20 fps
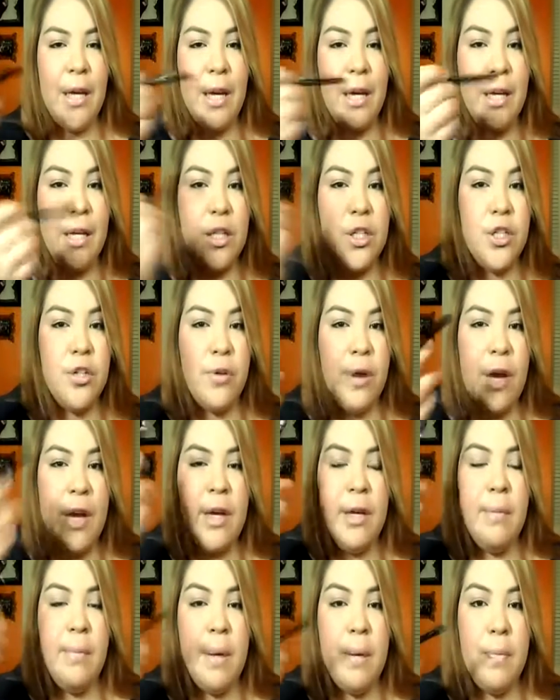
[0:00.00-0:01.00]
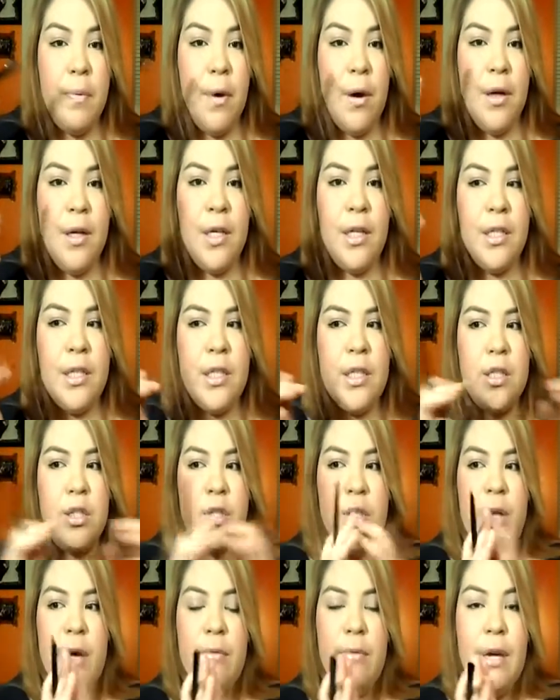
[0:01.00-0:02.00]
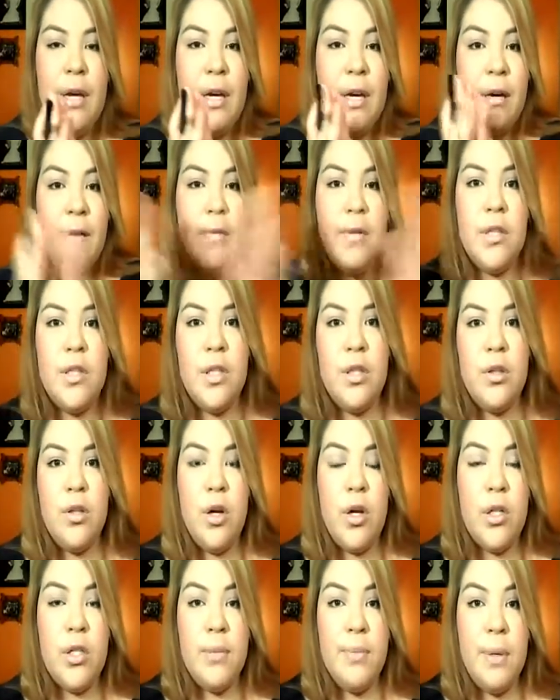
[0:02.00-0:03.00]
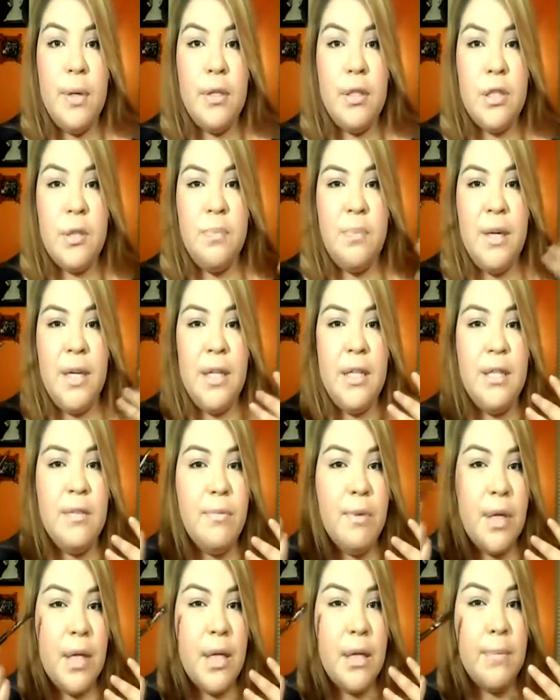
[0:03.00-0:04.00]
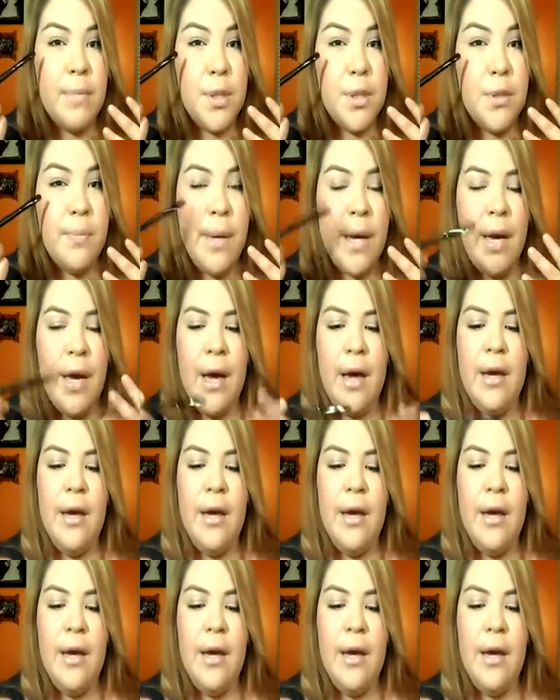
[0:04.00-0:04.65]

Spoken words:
Like I can drag my product so that way it covers a large amount of space when it comes to my